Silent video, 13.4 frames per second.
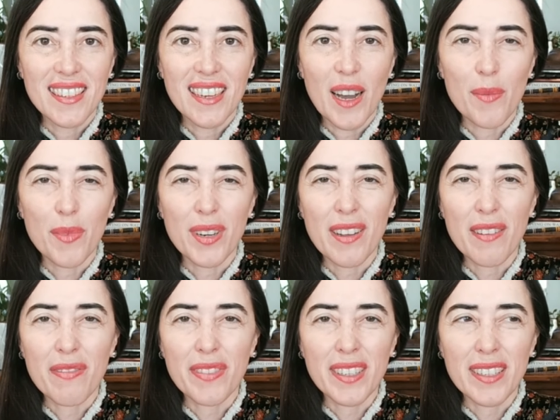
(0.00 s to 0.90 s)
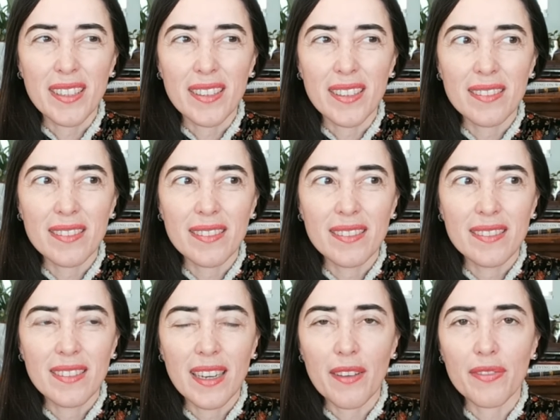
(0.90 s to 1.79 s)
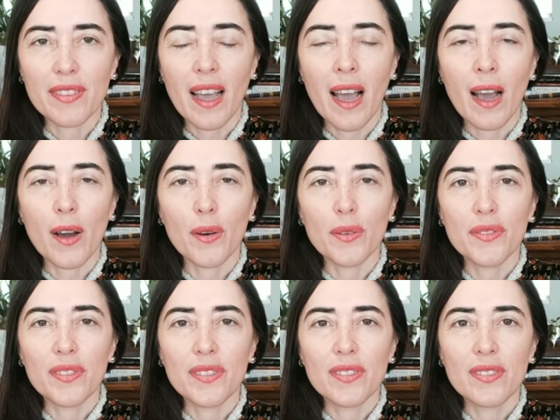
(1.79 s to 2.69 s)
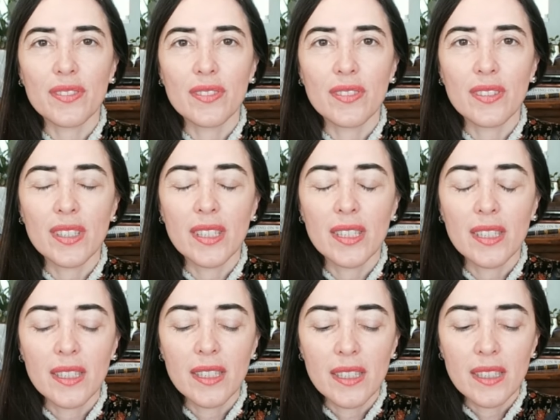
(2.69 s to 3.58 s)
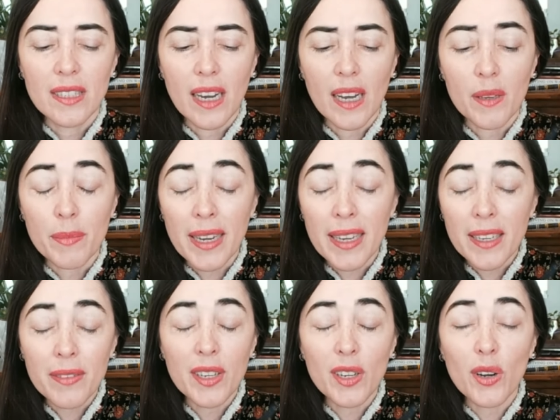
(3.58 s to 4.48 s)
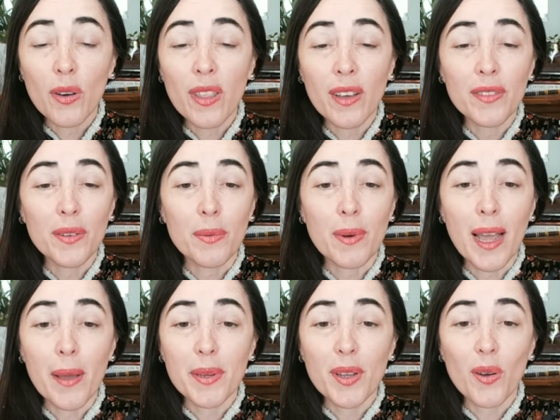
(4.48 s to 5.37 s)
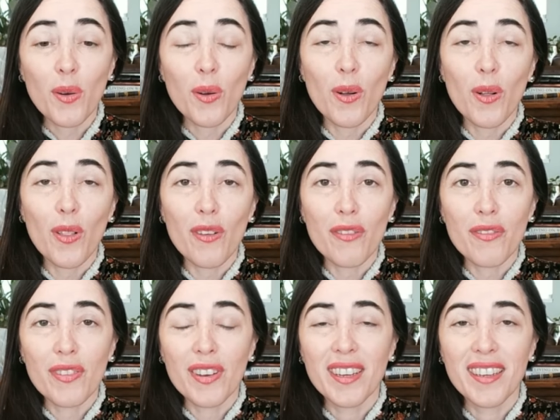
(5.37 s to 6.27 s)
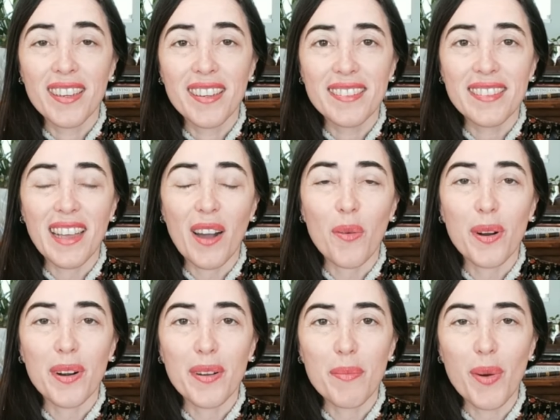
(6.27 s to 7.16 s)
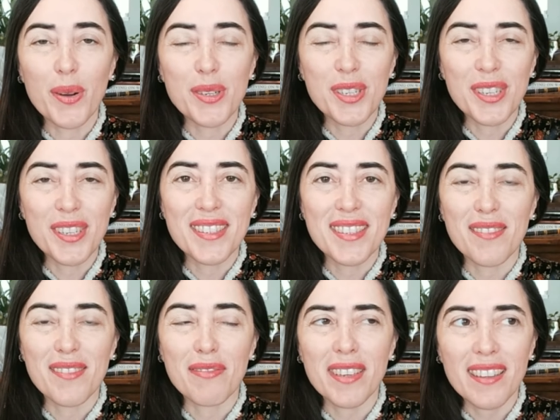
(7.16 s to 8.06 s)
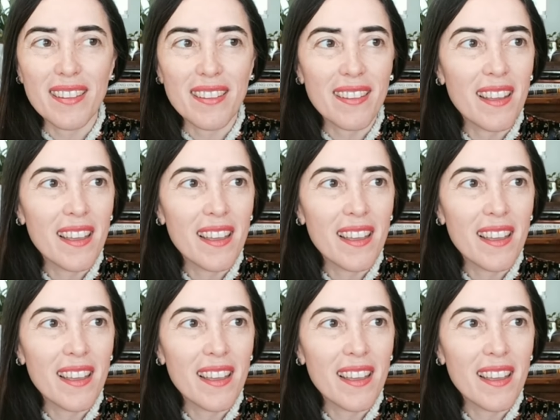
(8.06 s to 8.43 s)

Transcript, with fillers: I'm gonna feel left out. I might even go down the rabbit hole of downward emotions and feel